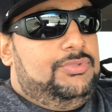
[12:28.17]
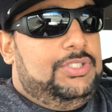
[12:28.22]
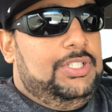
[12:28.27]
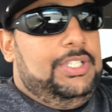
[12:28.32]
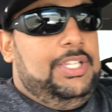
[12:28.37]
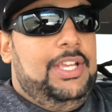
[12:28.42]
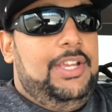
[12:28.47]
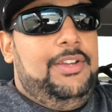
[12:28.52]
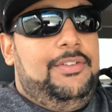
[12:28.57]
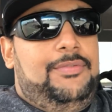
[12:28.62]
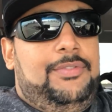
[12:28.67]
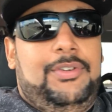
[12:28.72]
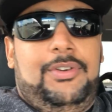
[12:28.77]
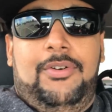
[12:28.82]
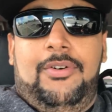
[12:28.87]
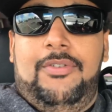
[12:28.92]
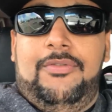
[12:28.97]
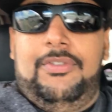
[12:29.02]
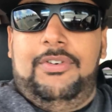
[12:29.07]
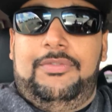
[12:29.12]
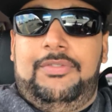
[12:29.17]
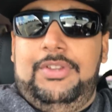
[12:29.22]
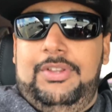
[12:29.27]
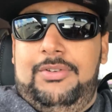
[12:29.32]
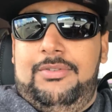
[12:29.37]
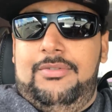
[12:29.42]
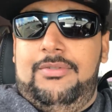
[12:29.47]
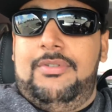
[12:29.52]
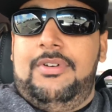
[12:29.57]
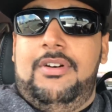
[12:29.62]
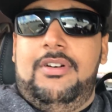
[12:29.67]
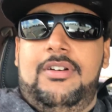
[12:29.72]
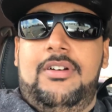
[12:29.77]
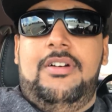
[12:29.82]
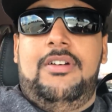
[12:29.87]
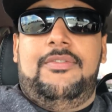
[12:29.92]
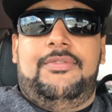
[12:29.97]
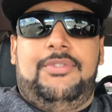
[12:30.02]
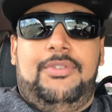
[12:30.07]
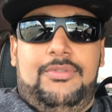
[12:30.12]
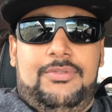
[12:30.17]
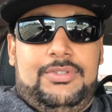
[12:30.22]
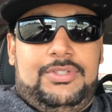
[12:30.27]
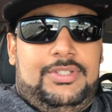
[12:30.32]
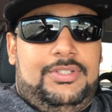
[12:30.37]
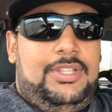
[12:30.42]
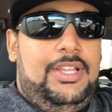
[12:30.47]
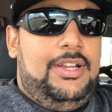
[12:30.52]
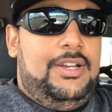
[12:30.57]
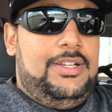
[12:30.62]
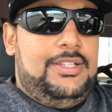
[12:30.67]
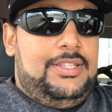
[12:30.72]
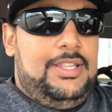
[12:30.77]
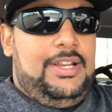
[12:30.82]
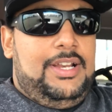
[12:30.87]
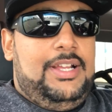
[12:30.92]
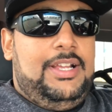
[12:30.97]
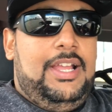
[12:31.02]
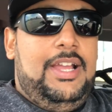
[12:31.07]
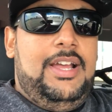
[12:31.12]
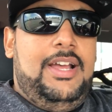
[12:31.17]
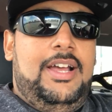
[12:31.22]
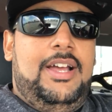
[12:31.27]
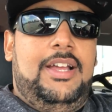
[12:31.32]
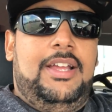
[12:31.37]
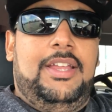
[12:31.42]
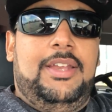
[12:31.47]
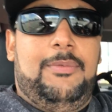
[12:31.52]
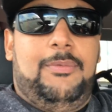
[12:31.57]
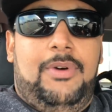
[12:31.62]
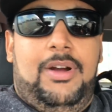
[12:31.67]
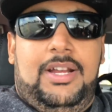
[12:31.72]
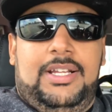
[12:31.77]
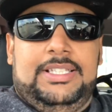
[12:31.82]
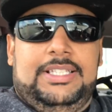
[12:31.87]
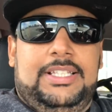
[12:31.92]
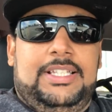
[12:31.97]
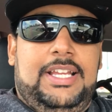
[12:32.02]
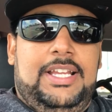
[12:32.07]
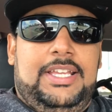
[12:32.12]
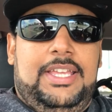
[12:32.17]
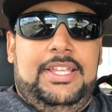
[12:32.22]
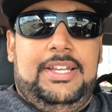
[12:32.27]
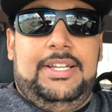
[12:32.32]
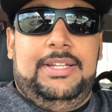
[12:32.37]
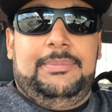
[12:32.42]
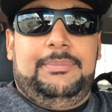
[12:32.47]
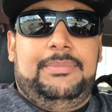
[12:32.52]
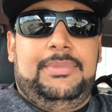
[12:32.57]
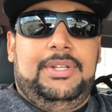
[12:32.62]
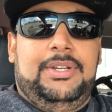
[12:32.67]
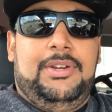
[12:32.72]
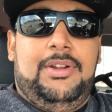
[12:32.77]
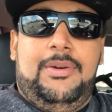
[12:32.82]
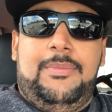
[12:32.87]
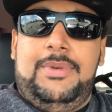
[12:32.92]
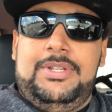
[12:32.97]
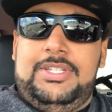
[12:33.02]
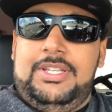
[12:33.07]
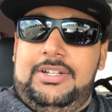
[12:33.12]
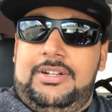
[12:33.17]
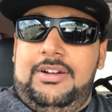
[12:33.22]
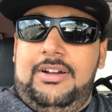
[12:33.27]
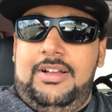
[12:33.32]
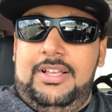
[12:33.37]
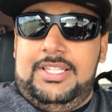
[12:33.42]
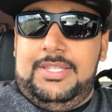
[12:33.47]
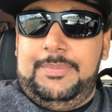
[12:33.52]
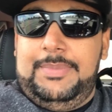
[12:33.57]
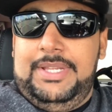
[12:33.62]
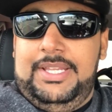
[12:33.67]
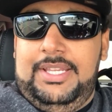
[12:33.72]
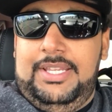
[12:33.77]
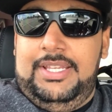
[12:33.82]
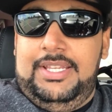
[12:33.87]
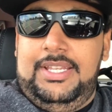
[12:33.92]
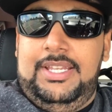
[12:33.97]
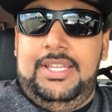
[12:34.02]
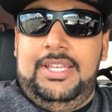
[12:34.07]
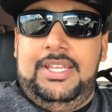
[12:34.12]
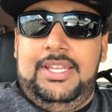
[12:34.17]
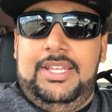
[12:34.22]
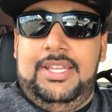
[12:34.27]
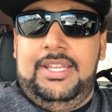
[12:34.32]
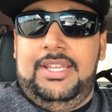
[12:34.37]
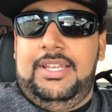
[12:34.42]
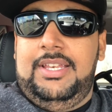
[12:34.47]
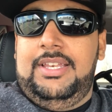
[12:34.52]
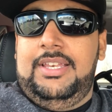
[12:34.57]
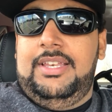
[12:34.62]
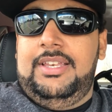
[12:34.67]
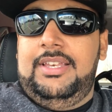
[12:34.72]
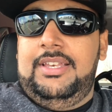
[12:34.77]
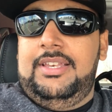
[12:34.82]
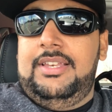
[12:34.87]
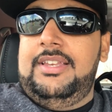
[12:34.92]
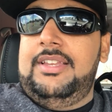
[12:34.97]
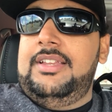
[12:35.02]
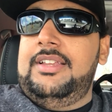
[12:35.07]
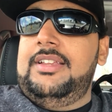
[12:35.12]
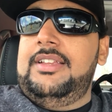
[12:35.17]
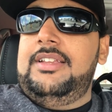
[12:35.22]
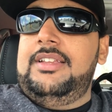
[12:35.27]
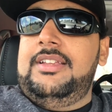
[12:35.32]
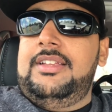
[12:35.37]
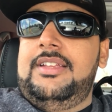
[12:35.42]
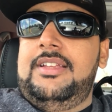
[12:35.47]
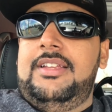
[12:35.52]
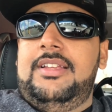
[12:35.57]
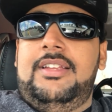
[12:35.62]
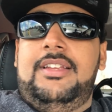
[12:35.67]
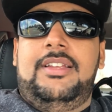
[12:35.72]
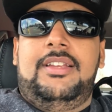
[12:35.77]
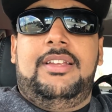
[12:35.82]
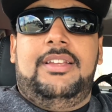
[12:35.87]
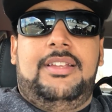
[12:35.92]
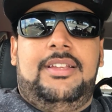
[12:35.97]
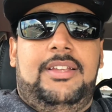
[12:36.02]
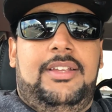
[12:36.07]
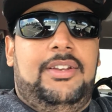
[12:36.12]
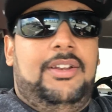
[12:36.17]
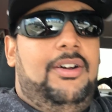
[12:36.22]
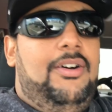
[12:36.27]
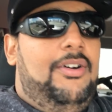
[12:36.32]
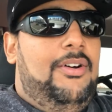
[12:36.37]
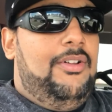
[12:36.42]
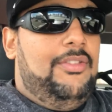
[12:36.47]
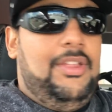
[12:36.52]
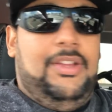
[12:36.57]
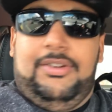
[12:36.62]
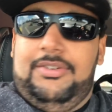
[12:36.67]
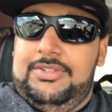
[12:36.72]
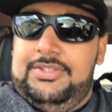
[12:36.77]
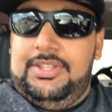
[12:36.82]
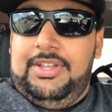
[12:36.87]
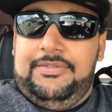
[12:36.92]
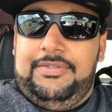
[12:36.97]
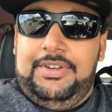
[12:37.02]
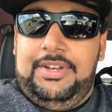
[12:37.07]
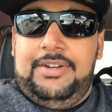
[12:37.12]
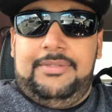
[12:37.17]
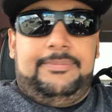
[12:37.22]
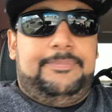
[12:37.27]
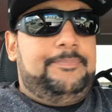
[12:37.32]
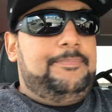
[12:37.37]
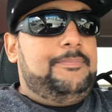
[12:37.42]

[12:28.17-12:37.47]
give an overview of those tires that I got and why did I get them and how much it cost me and all that good stuff, you know.